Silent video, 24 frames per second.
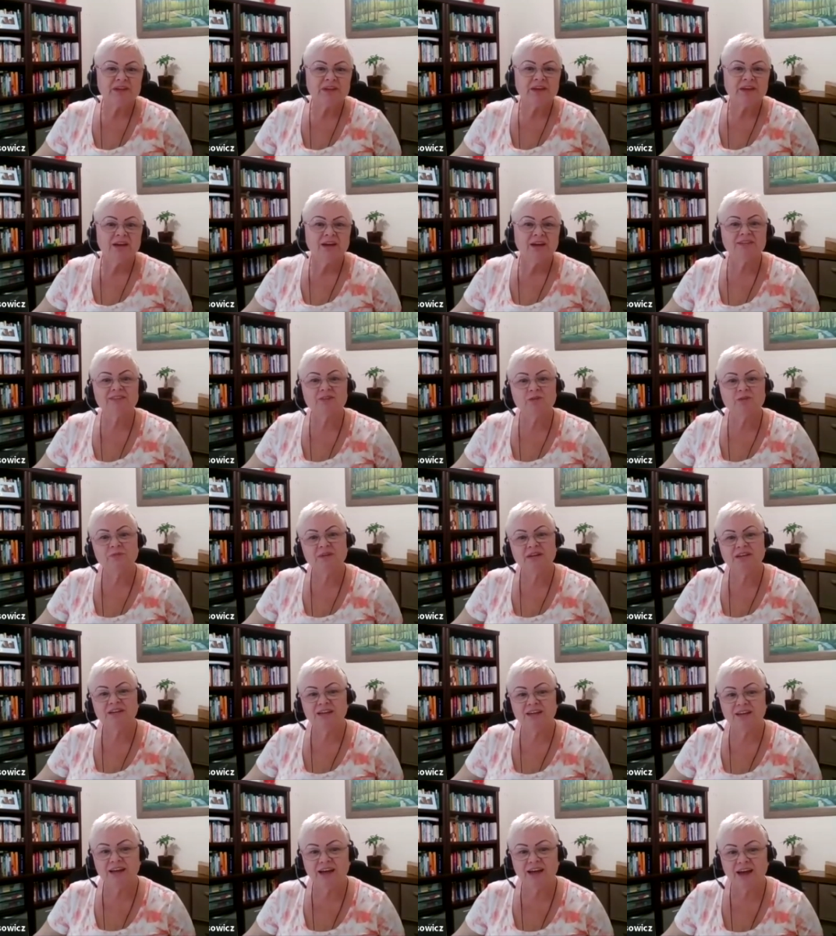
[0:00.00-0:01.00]
and so
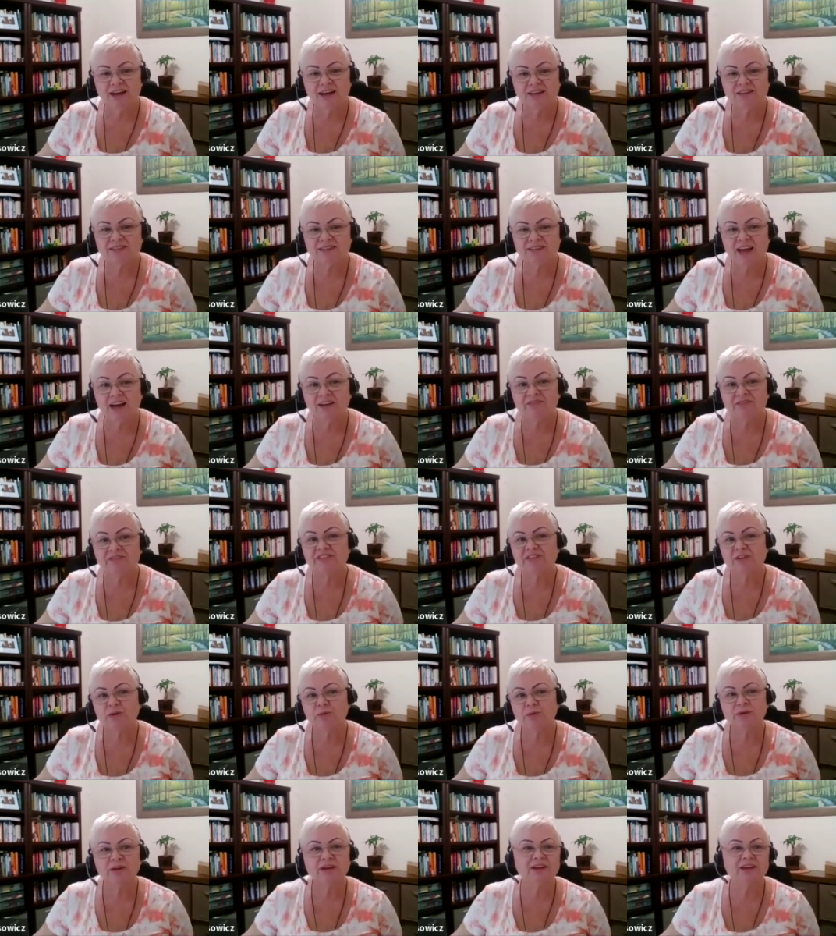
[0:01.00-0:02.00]
many high selves, so
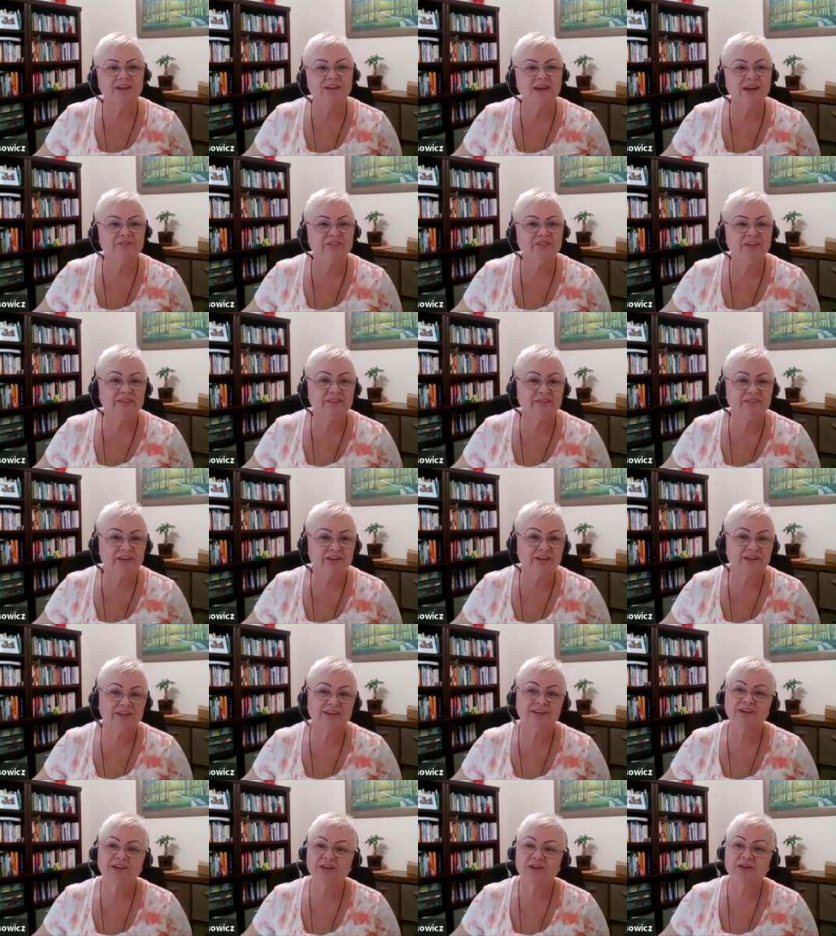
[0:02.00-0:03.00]
we can have a
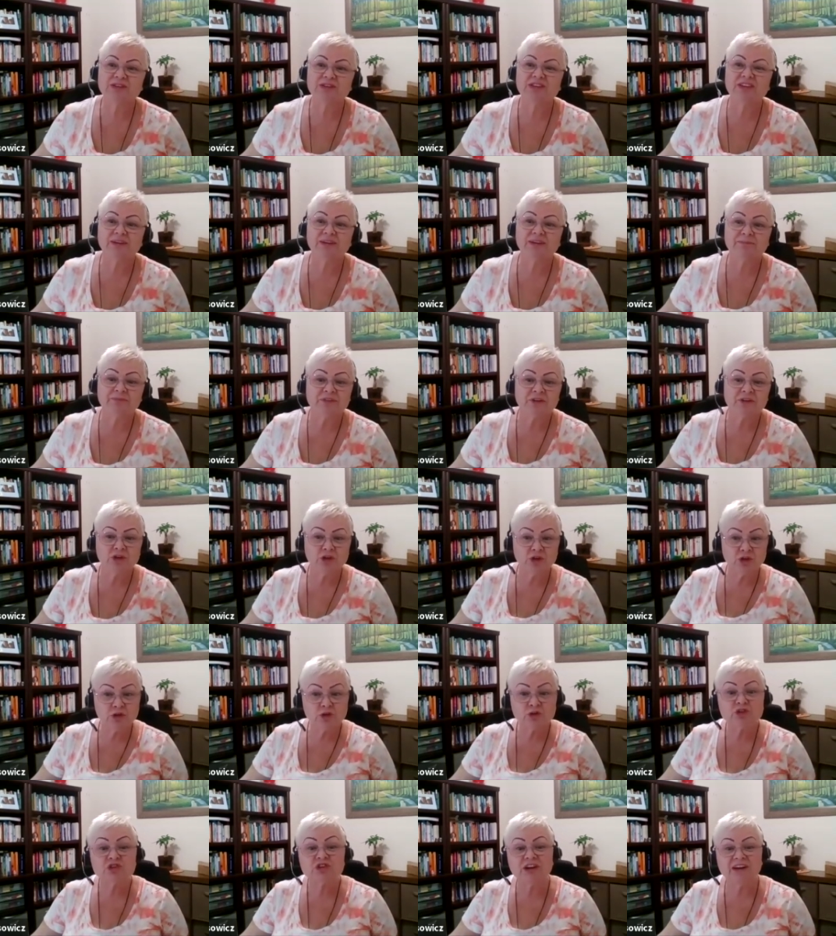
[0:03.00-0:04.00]
very good,
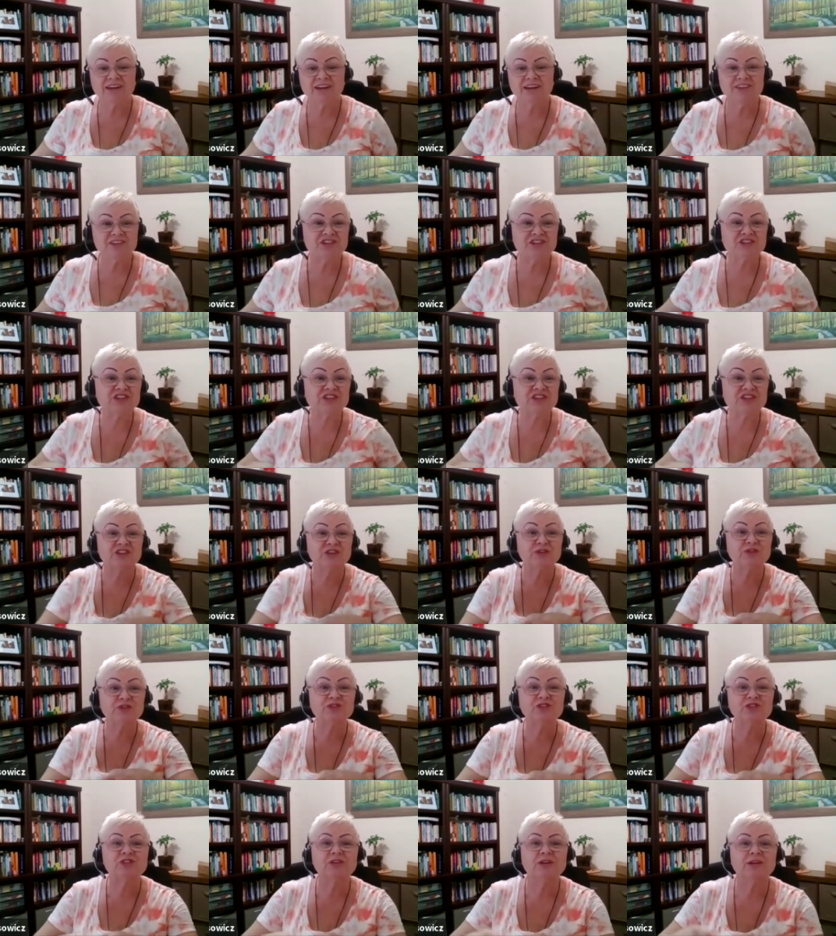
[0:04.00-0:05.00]
huge energy,
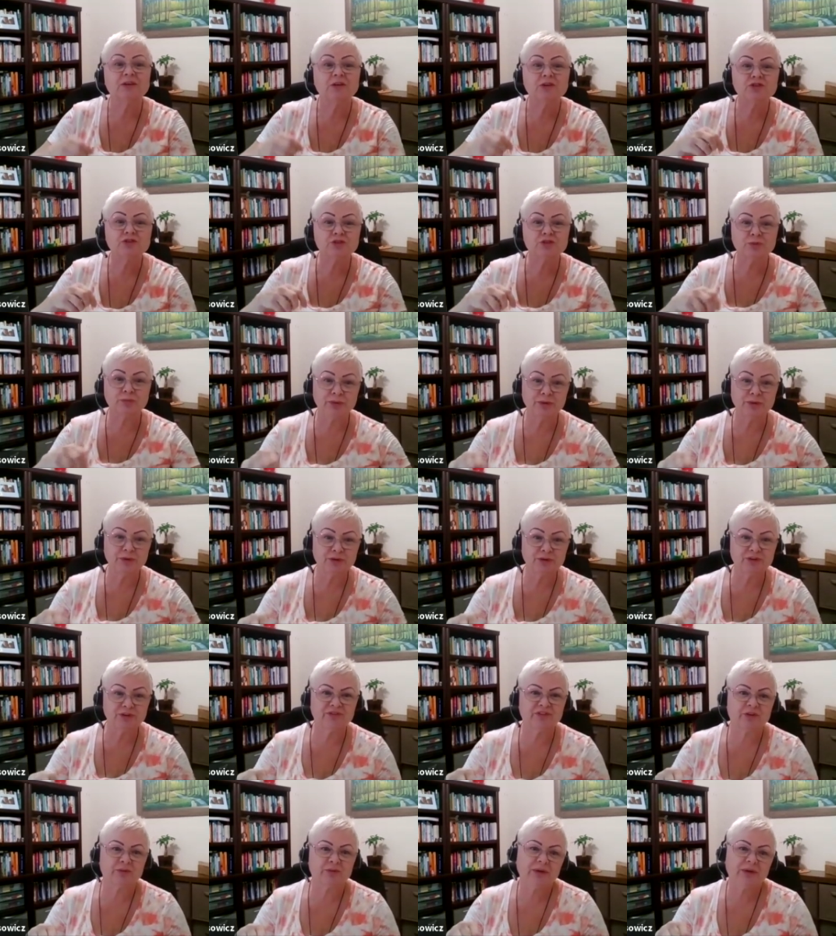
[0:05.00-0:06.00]
huge support
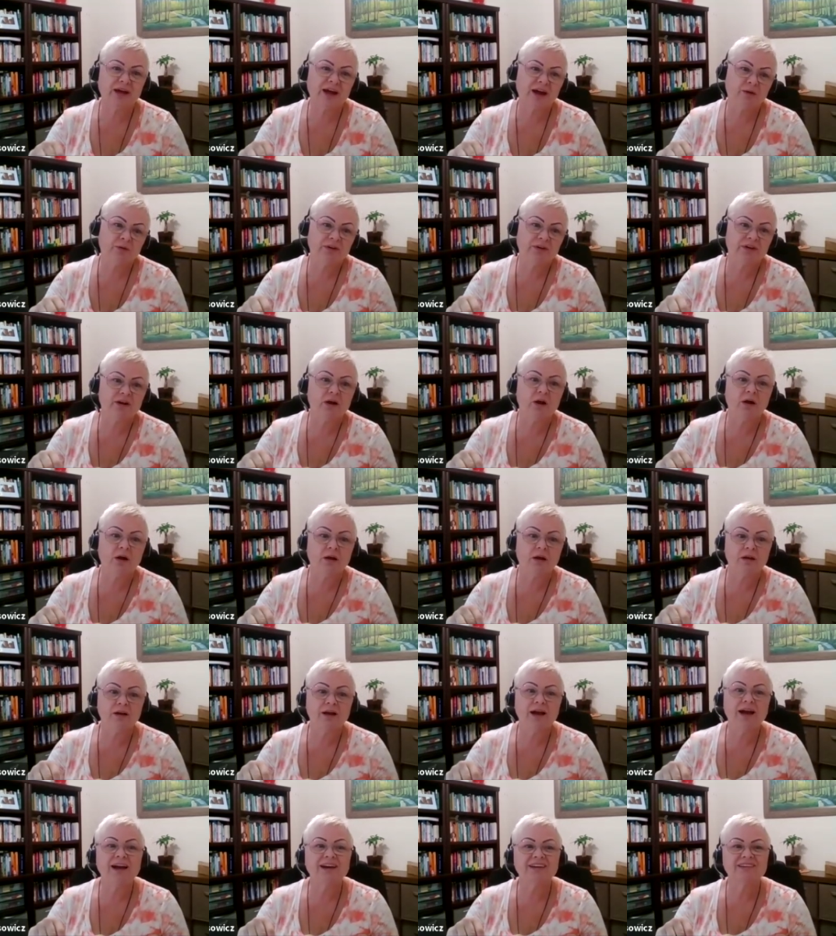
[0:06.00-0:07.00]
from our
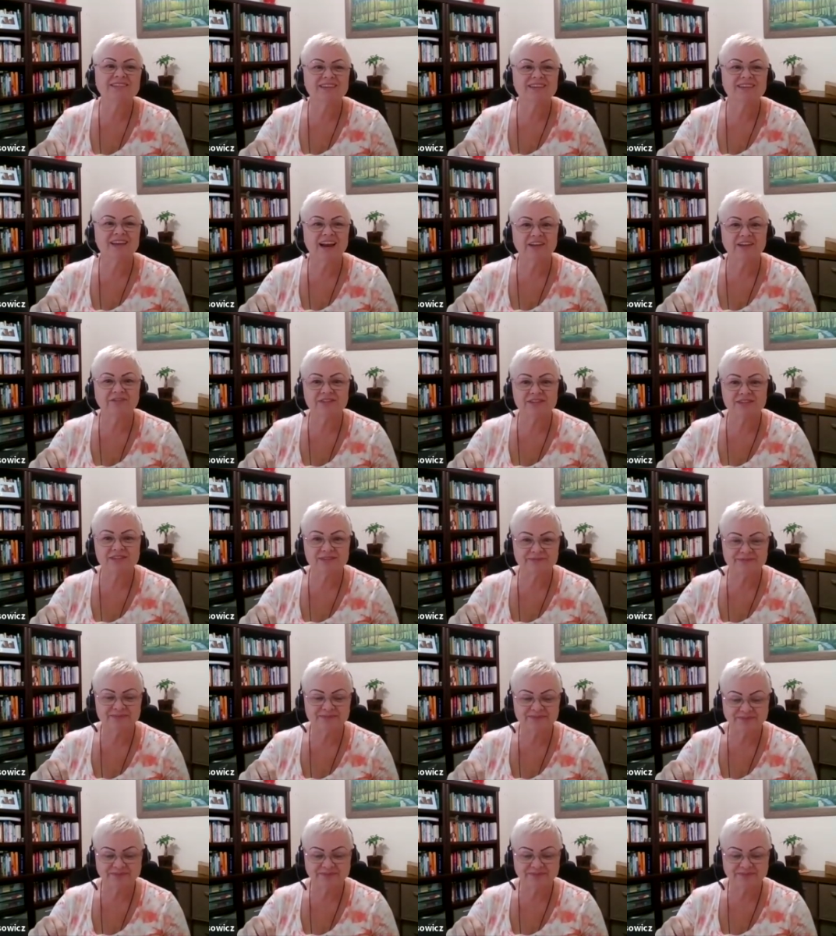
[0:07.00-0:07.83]
all high selves.